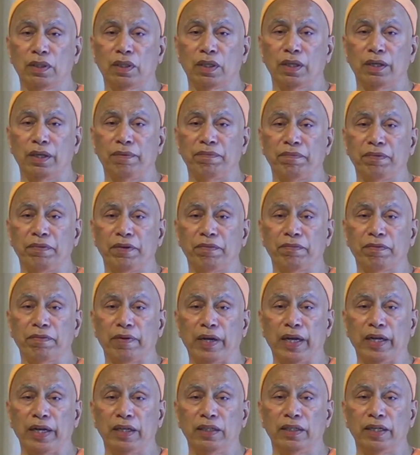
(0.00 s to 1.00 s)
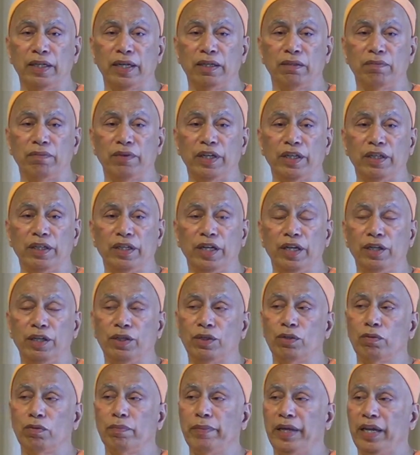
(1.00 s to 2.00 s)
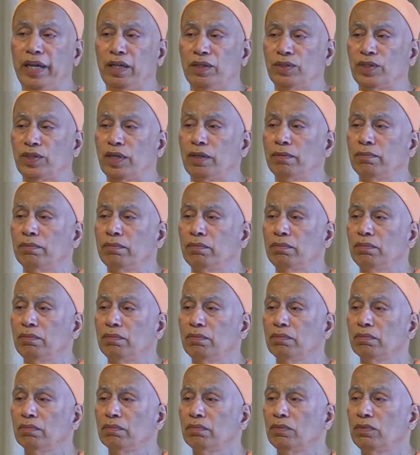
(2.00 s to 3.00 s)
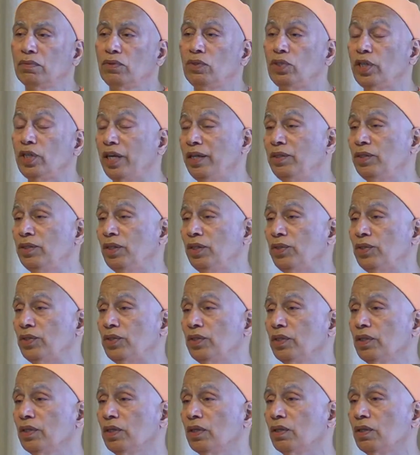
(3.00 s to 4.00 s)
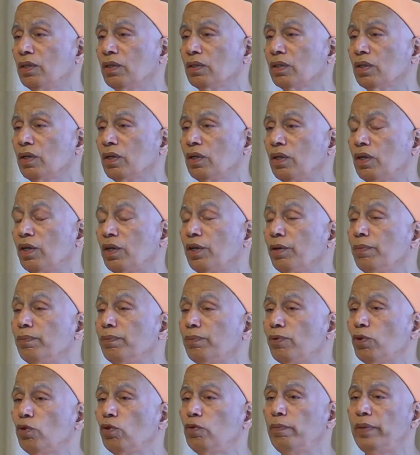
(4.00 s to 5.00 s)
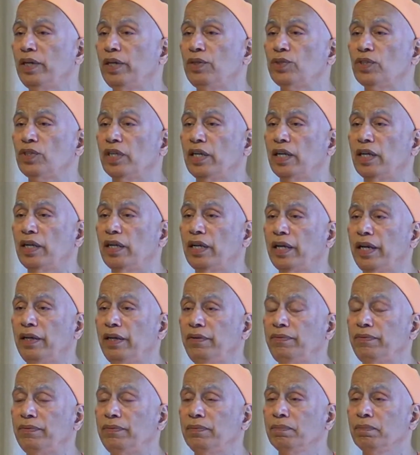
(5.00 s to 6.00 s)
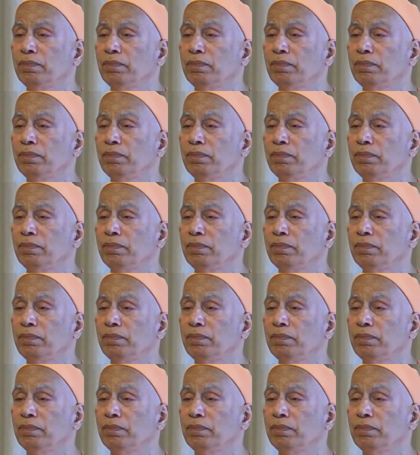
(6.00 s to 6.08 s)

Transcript: If we find that we need to make some changes or improvements in our life,